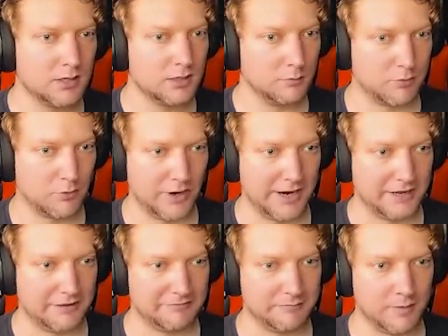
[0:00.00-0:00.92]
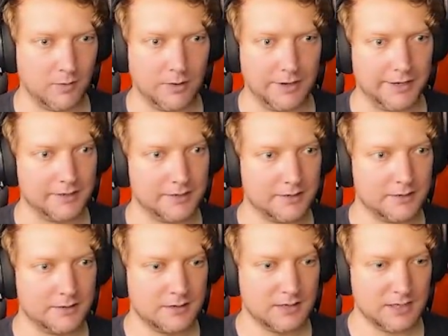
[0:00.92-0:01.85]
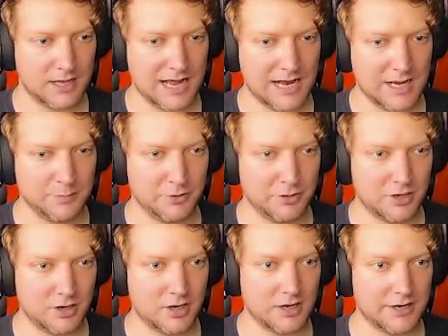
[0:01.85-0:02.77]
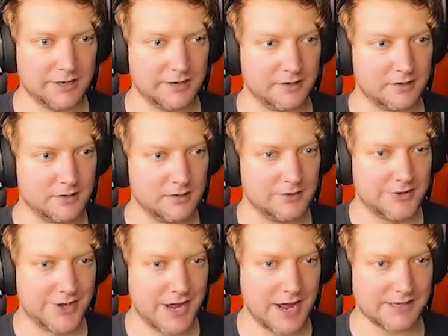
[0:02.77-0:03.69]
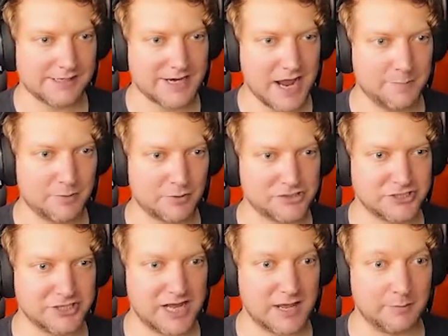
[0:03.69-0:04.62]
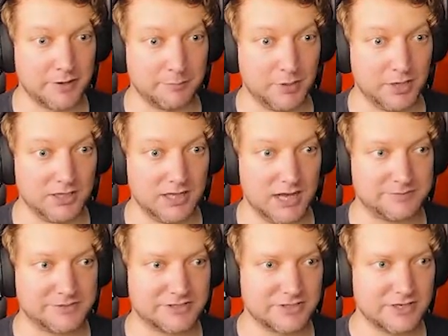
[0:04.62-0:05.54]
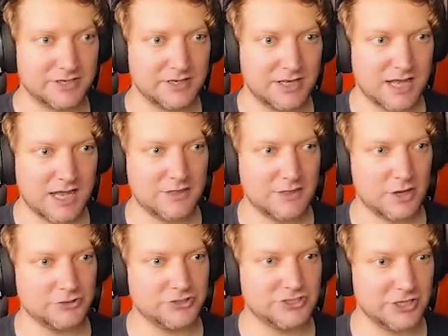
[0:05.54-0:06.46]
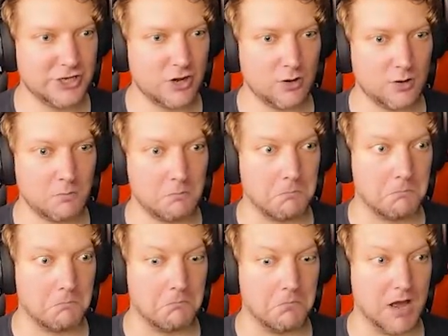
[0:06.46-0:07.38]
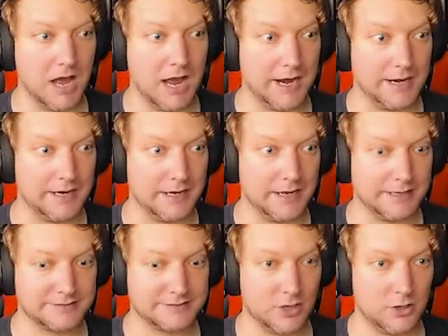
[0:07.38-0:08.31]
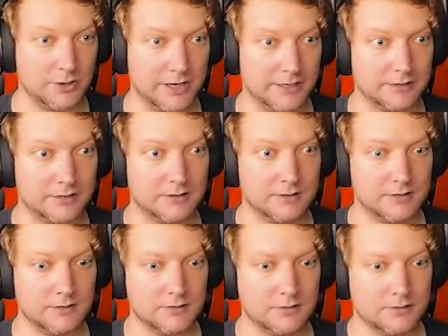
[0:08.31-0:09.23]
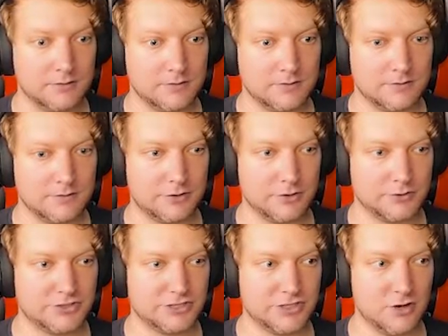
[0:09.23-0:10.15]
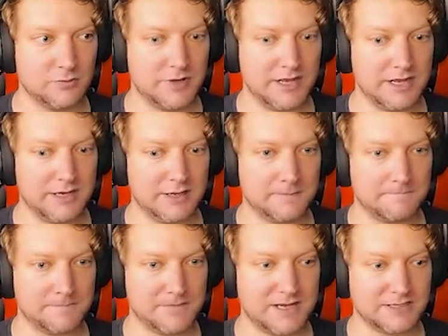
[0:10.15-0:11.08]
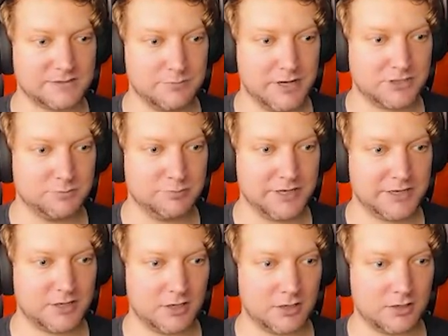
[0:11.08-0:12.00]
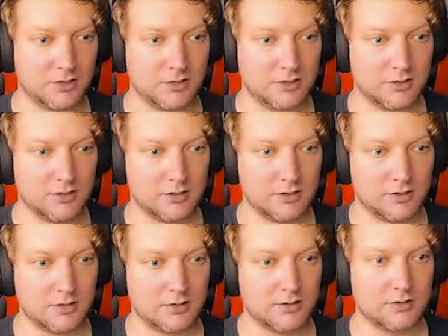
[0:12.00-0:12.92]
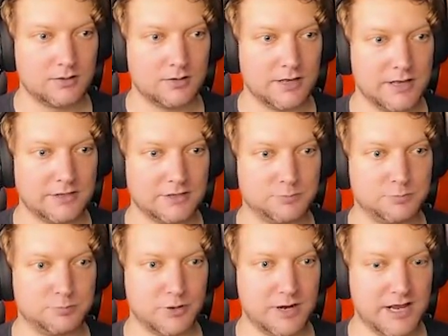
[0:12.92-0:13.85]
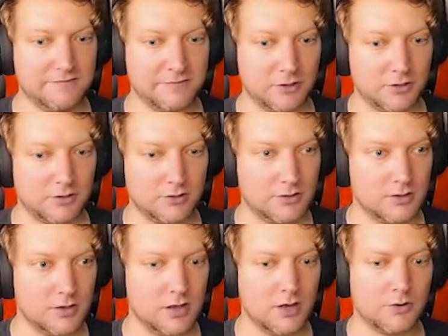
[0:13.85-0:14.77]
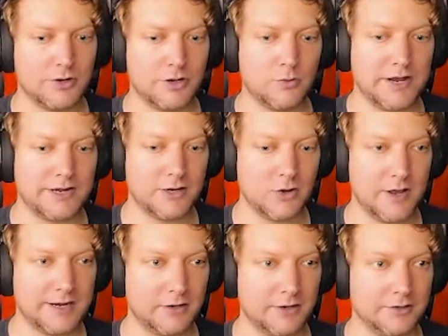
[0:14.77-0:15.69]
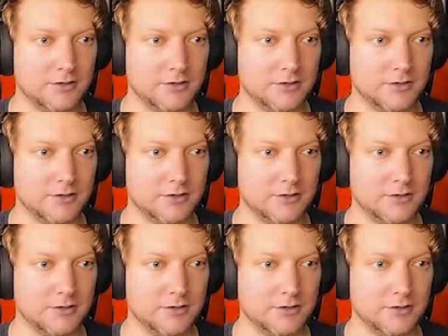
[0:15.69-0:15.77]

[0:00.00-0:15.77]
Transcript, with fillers: brave boy. I put on not diapers today, but pull-ups. And those denote... yes, okay. Those denote me as much bigger and braver. Oh, no, wait, no, hang on.